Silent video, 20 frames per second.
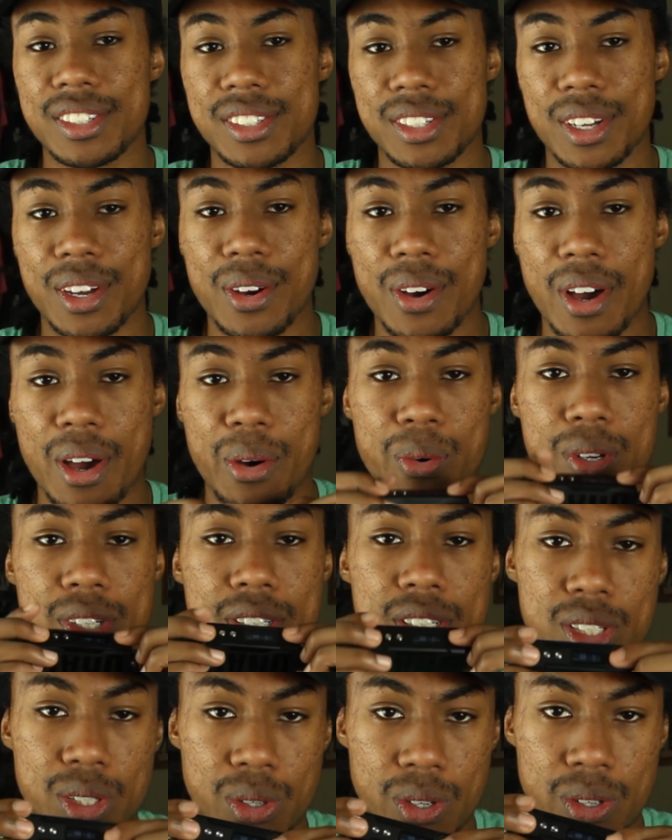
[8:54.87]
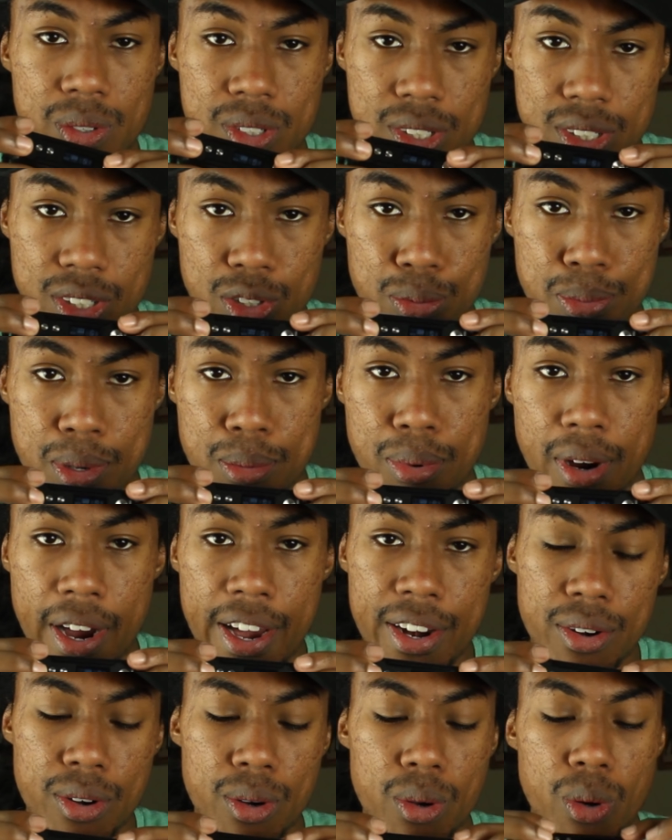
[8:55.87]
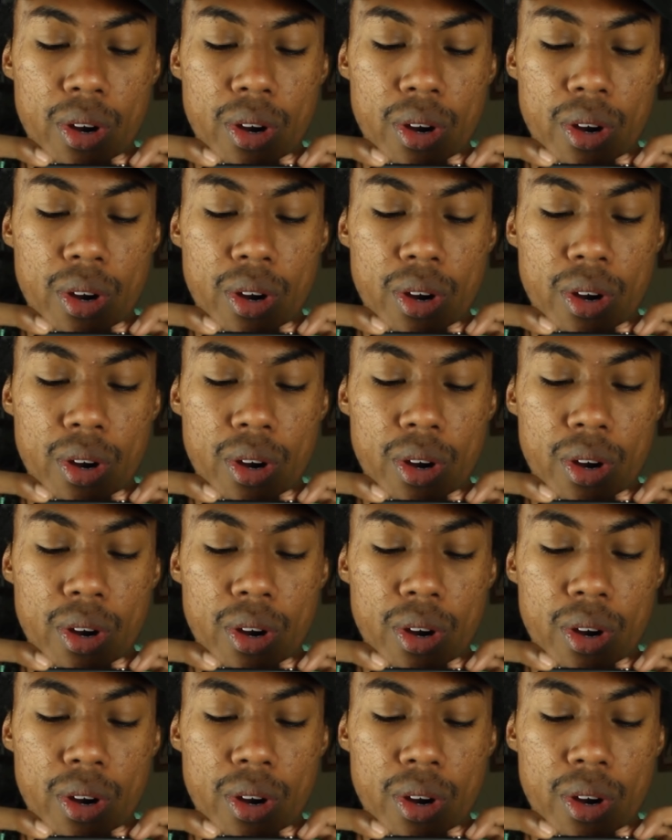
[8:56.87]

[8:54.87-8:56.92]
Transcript: So I wish the screen was a little bit brighter,